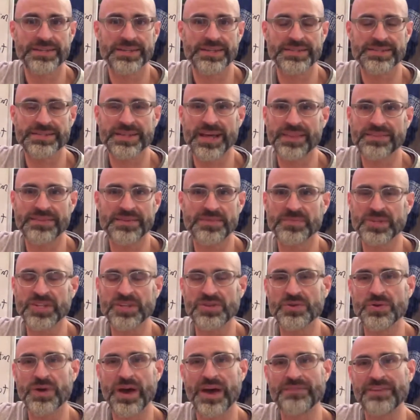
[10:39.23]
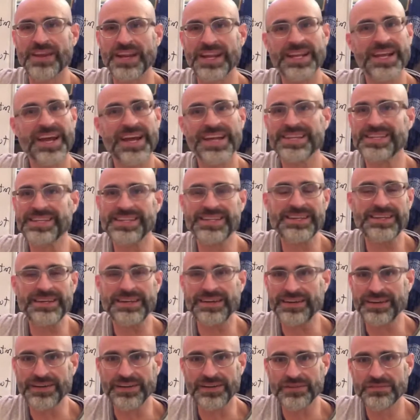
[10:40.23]
It's not something you have any idea
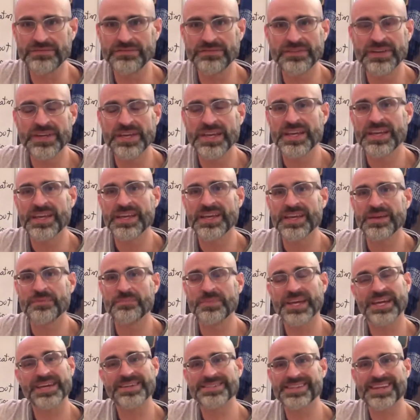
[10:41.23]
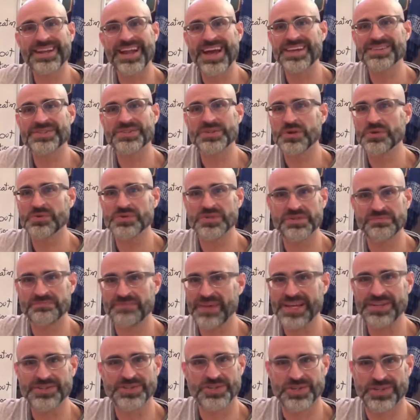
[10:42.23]
of because it has no
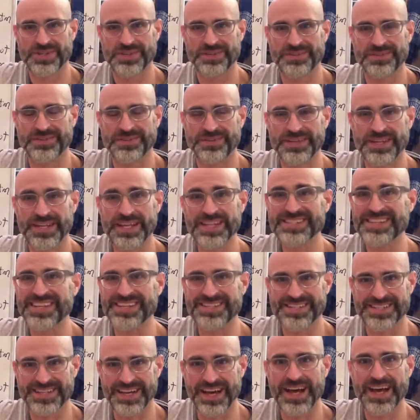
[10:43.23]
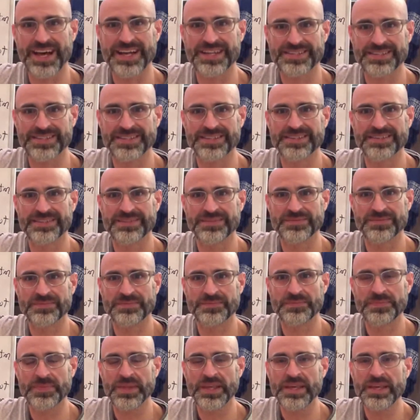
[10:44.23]
dimension. It's a dot.
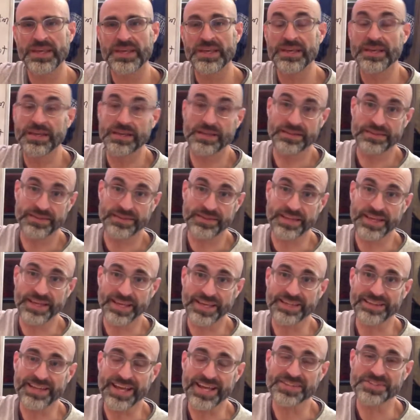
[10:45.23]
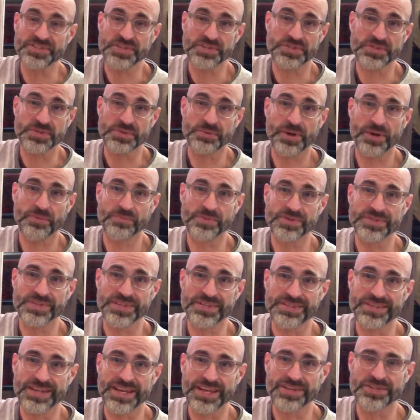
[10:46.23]
Again, that's just the
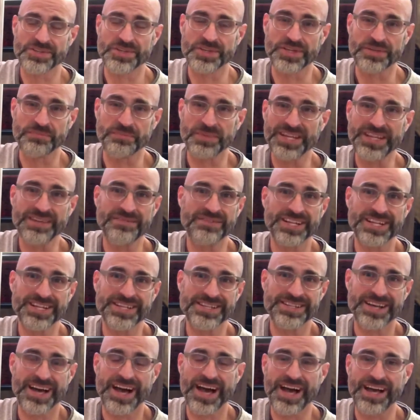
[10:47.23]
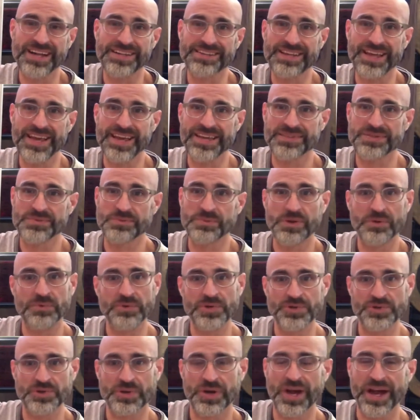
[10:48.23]
representation. But even a dot, as we
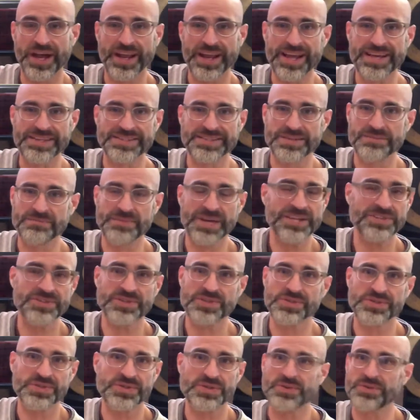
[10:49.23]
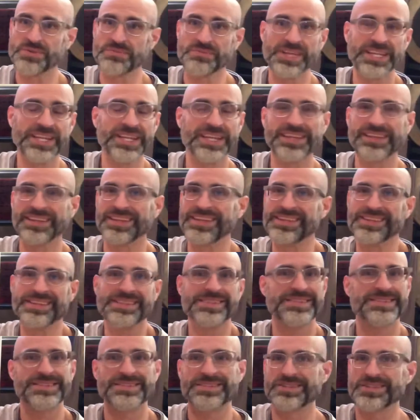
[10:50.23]
would draw it, has dimension. So immediately,
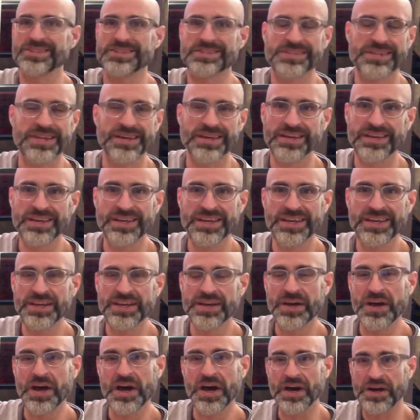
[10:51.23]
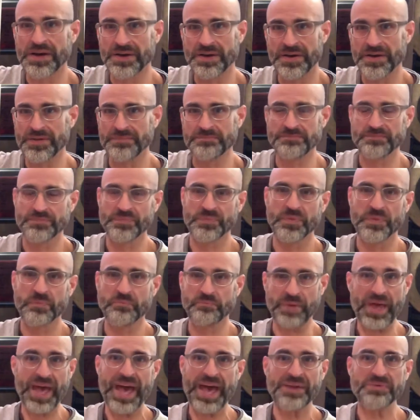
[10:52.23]
this is just a, a
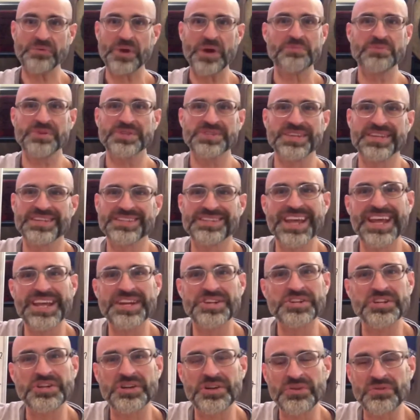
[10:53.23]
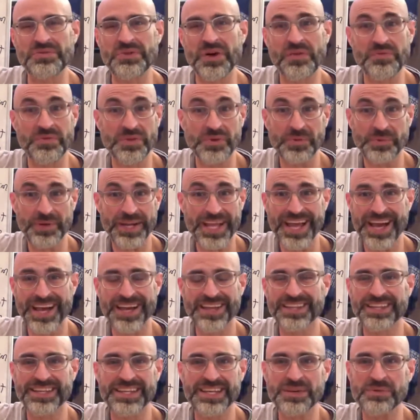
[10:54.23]
bad representation of, of the
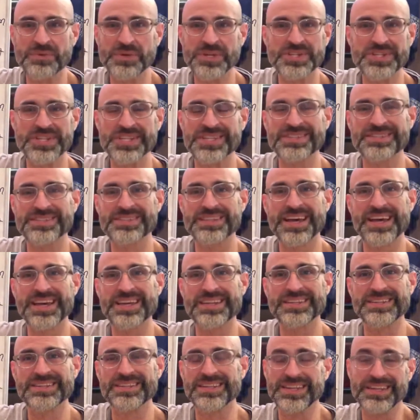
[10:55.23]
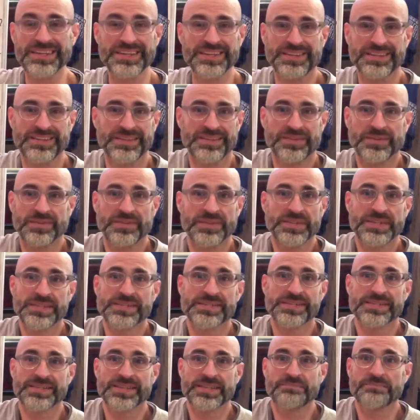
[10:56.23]
reality, which is that
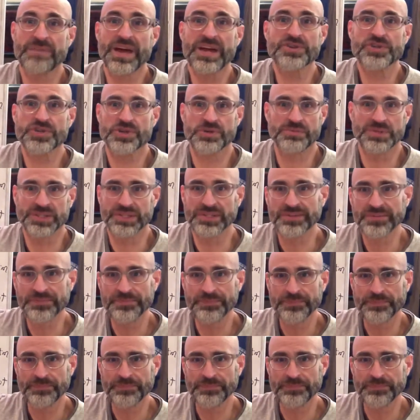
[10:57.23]
this is immeasurable.